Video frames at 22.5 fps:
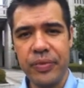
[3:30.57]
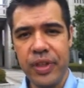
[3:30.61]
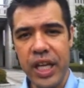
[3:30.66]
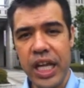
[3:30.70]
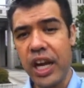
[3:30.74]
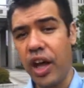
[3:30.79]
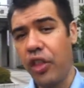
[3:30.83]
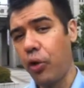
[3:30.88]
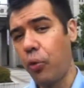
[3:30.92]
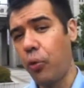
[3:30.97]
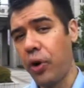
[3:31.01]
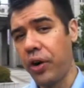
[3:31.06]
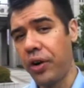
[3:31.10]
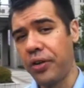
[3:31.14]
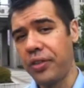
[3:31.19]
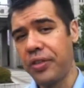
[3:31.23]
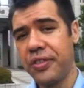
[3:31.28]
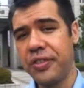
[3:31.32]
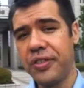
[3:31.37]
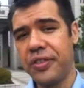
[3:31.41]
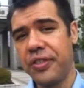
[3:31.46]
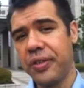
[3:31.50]
in other
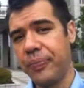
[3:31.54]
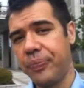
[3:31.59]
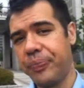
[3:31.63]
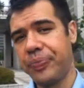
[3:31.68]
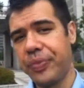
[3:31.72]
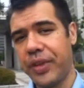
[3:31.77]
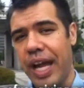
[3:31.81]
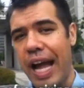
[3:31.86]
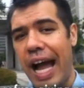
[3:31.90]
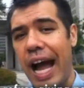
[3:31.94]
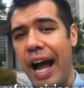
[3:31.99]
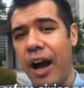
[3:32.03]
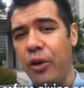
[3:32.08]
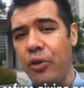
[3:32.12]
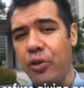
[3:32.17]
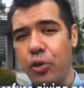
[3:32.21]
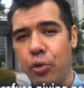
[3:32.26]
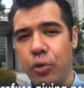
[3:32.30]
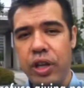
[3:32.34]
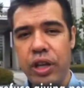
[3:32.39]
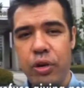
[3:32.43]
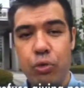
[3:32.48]
words, how
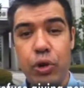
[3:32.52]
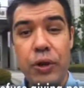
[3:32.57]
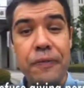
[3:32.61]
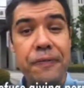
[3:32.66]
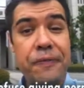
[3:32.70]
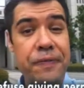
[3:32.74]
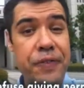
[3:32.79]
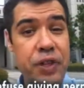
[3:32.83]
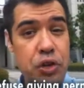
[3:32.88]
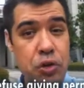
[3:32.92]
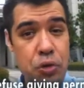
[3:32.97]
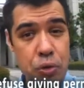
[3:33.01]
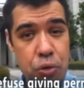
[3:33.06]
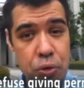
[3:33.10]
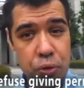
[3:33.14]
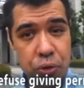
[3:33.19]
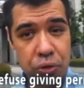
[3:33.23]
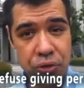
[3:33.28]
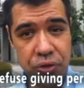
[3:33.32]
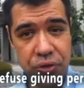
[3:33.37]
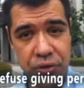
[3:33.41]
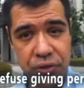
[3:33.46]
do we
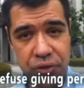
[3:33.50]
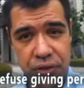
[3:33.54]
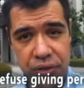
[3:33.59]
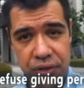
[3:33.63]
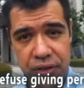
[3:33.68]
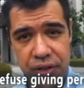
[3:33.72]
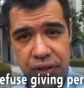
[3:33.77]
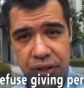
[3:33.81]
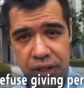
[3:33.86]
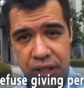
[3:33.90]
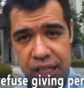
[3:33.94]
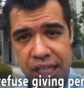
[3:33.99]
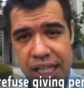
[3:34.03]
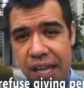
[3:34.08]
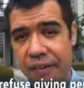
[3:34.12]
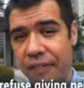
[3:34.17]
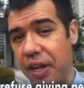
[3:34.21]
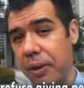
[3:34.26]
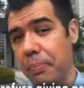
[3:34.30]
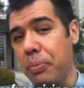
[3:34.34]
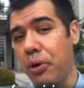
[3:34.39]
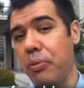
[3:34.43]
refuse
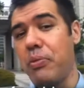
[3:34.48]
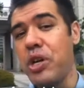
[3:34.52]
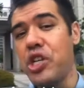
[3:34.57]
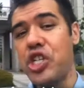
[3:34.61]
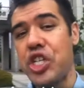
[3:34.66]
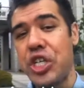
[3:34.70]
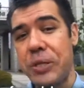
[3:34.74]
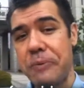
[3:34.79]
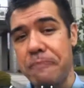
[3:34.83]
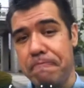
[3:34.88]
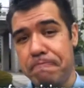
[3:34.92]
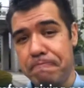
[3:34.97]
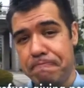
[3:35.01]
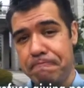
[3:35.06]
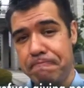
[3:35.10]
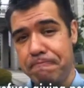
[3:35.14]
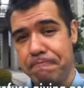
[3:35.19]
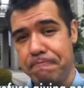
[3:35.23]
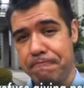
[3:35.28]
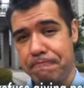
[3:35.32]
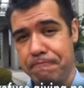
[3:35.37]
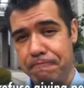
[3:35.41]
giving permission?
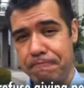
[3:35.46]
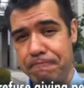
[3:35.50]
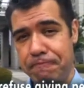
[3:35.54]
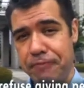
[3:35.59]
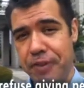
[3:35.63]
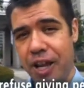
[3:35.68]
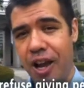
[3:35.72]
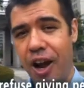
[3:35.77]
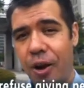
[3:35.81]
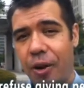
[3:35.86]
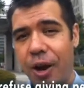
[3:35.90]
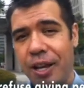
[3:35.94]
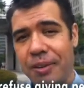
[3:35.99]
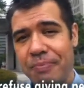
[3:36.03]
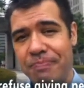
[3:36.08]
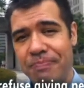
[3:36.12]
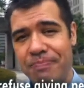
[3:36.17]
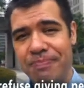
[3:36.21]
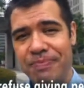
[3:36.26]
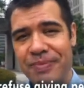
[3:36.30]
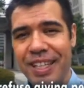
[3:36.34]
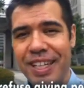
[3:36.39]
Alright,
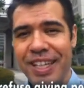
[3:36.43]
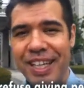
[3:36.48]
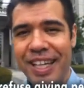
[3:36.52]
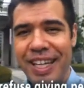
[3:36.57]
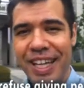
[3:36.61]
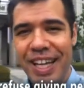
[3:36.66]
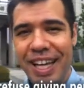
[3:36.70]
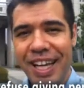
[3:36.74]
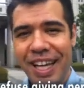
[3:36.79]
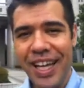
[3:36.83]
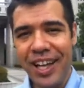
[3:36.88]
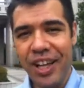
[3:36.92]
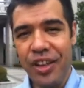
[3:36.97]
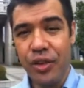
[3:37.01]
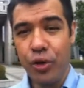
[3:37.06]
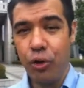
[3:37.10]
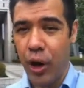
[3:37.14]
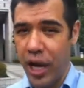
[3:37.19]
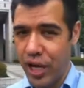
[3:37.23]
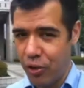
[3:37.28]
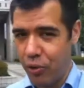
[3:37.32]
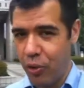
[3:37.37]

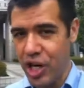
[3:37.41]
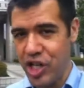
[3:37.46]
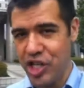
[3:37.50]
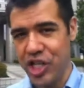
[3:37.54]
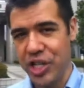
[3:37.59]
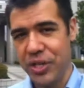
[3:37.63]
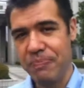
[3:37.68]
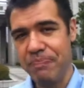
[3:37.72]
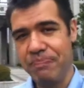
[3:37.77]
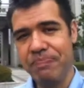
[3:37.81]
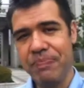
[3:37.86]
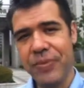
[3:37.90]
great question.